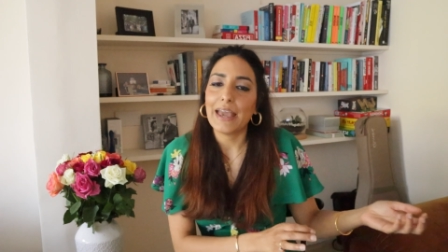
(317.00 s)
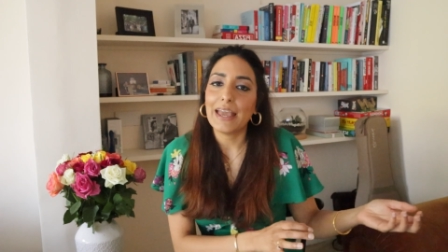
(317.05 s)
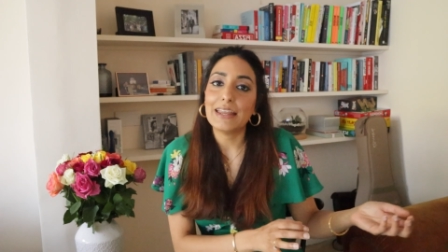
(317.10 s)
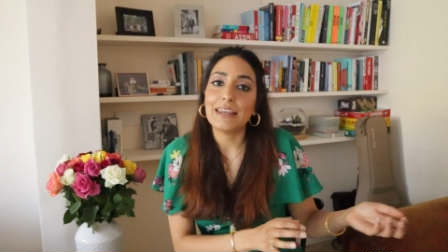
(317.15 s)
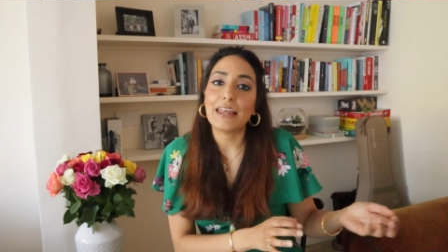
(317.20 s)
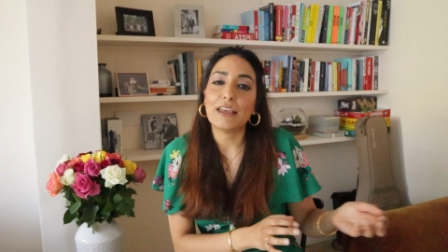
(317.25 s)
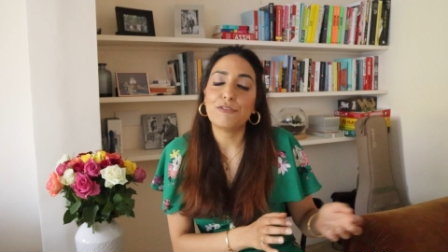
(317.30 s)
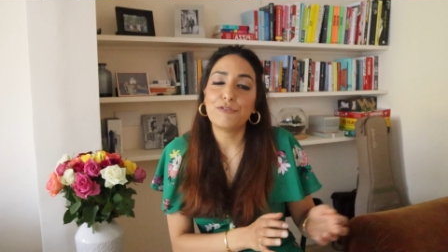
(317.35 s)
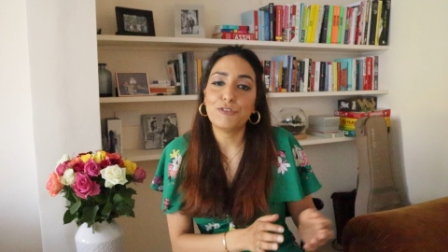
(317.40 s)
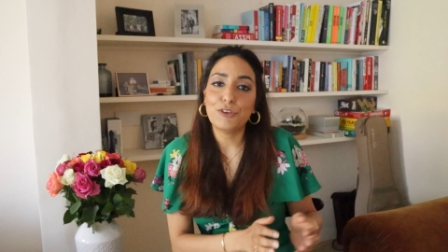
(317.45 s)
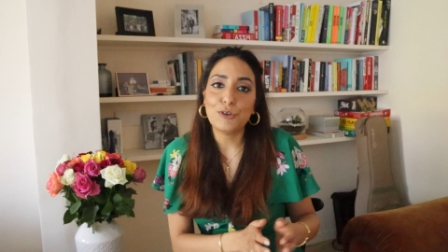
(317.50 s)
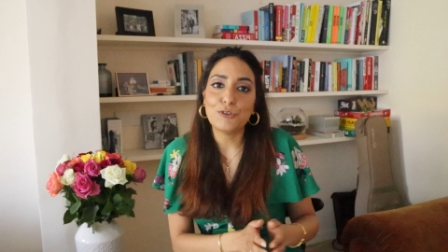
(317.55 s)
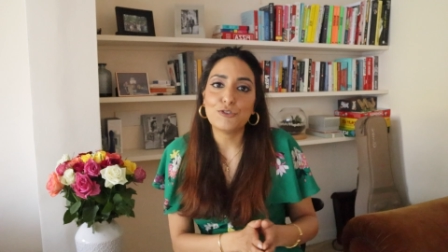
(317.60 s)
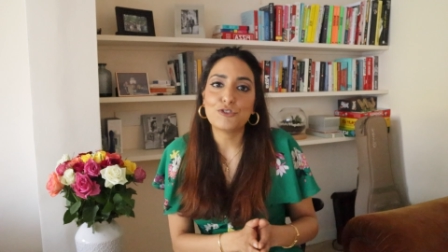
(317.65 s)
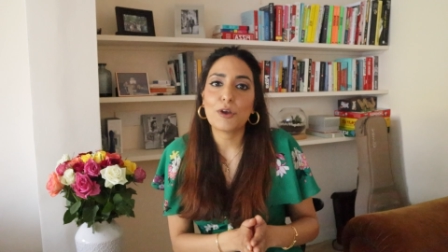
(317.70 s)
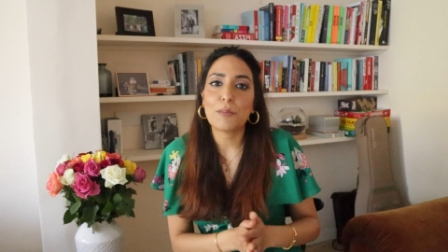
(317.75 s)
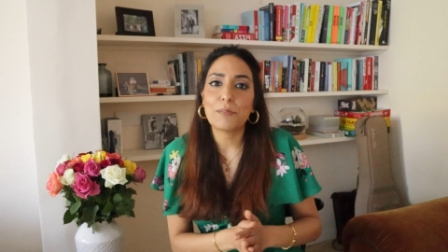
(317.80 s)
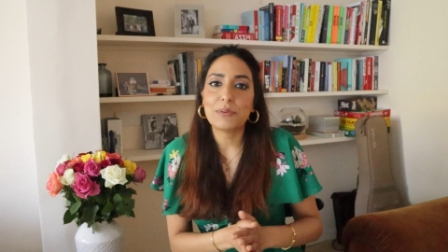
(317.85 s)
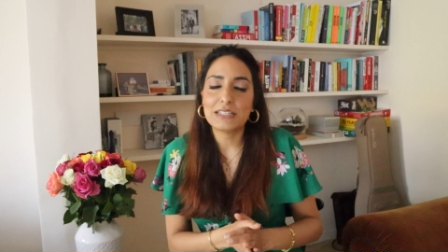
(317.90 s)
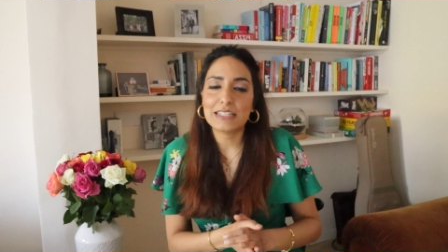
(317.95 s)
in a
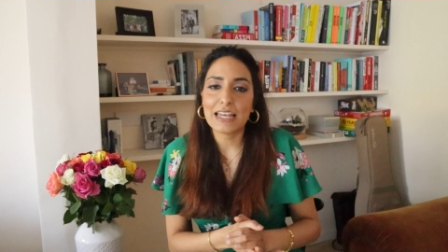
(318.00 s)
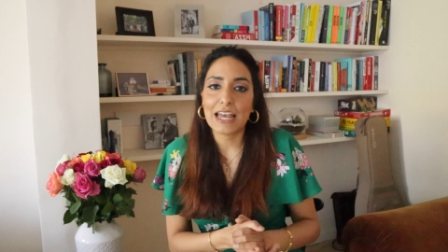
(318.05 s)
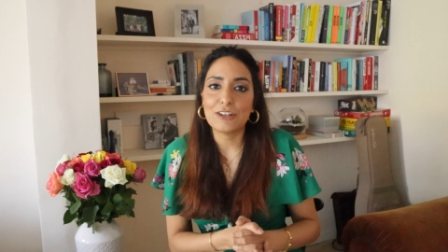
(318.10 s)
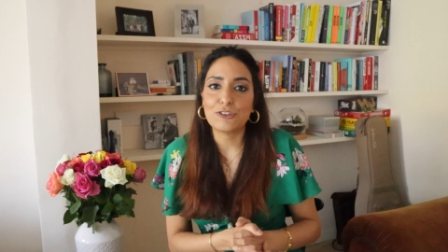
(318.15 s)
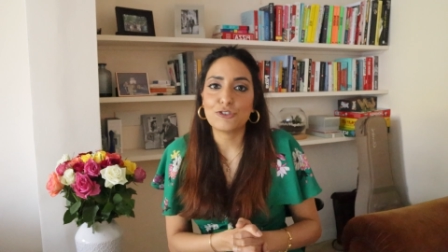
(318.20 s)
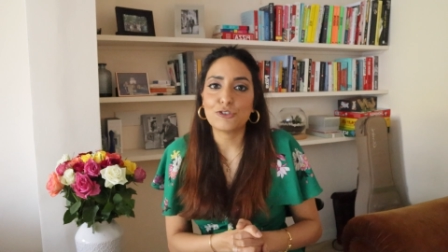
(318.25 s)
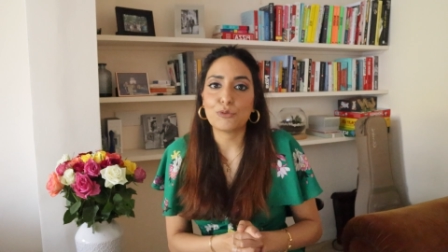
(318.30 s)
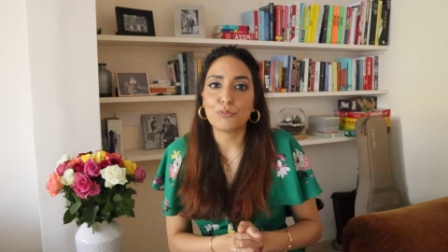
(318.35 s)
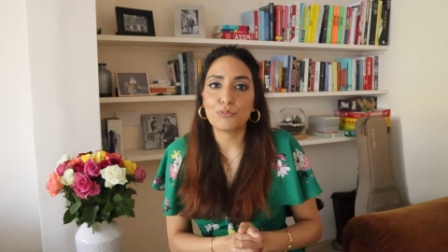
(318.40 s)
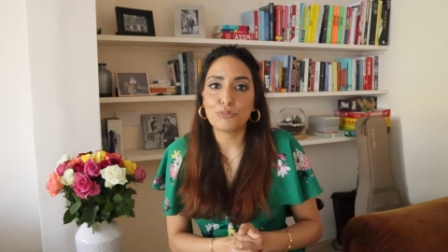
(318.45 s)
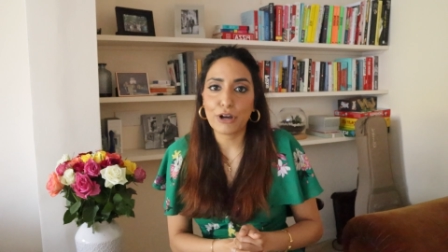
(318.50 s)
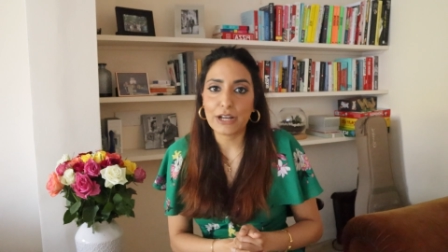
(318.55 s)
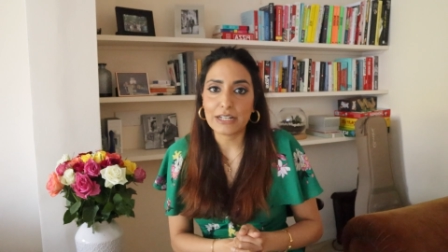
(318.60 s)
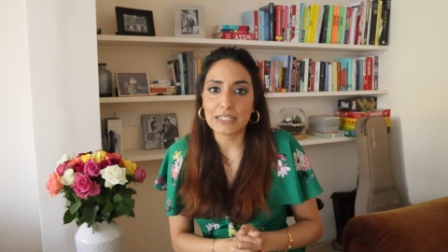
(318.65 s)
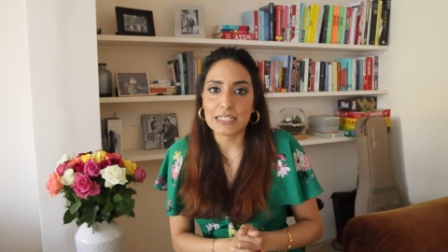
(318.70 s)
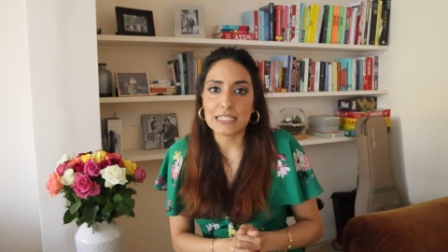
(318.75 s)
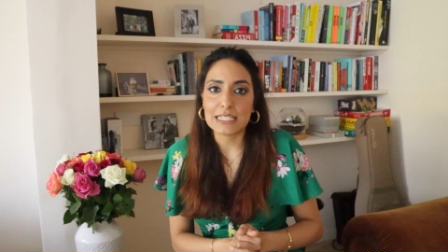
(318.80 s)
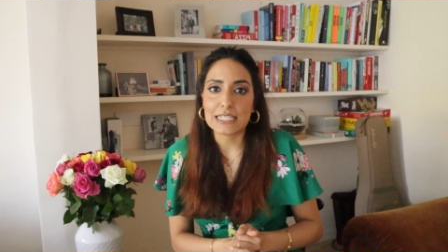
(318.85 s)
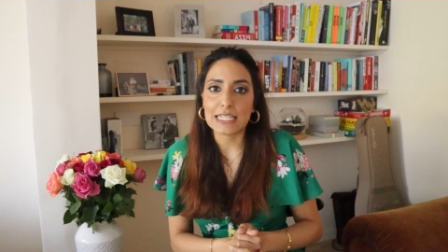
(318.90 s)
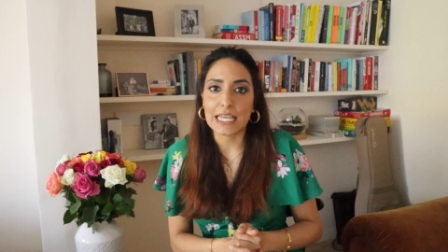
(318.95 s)
future potential
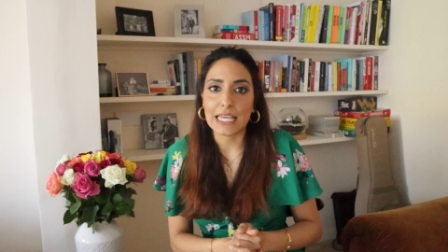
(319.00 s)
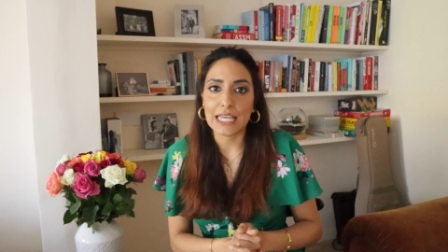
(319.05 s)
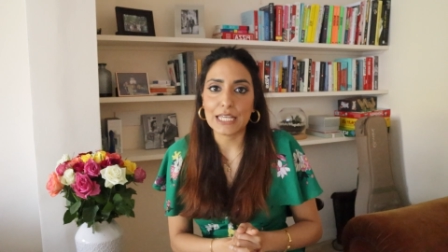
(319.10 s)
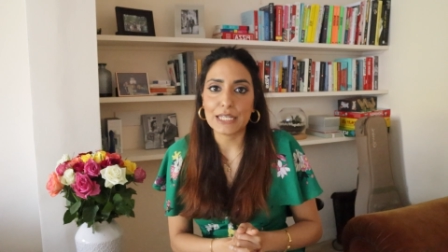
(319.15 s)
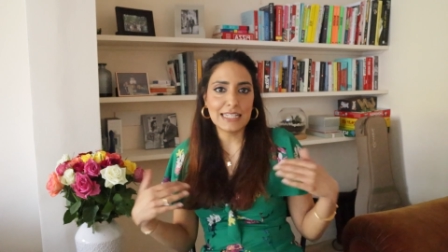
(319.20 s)
pregnancy.